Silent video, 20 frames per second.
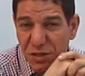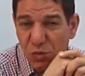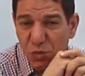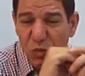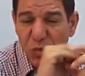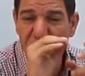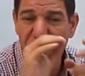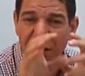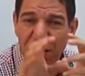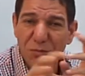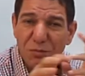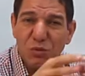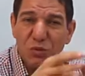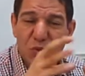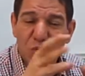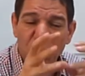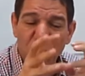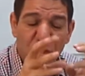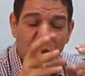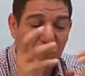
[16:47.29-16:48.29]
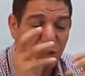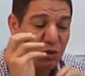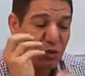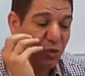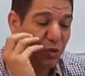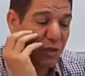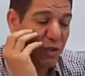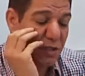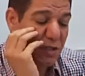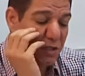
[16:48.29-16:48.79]
We'll come to
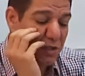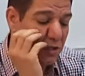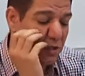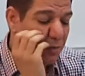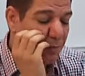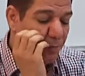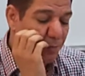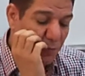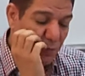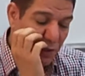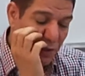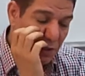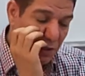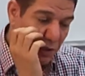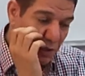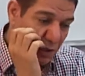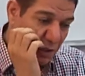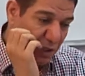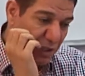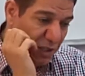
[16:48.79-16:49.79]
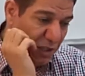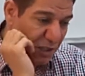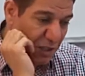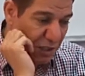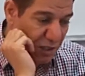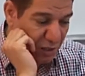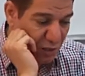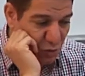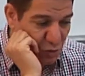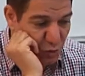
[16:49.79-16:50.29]
this in
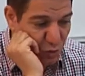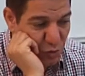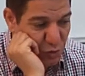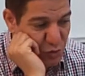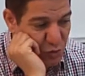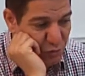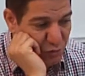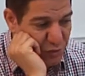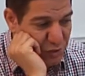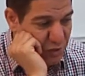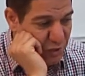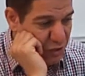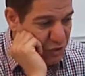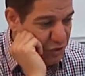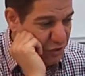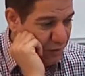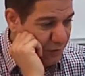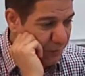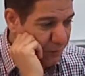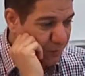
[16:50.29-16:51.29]
the course of discussion.